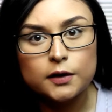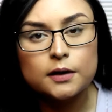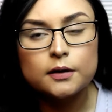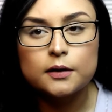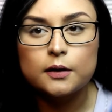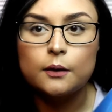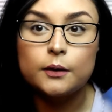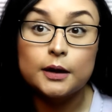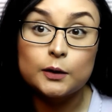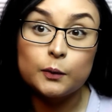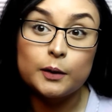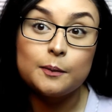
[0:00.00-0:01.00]
so
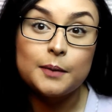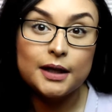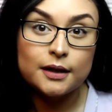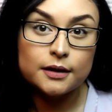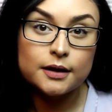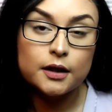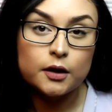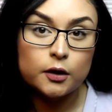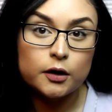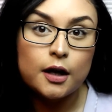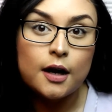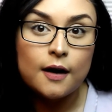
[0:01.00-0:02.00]
this wouldn't be
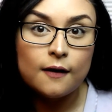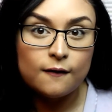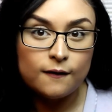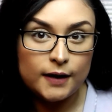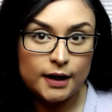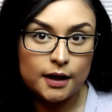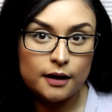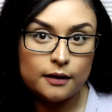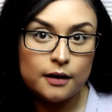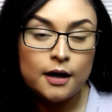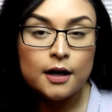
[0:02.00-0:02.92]
considered vegan.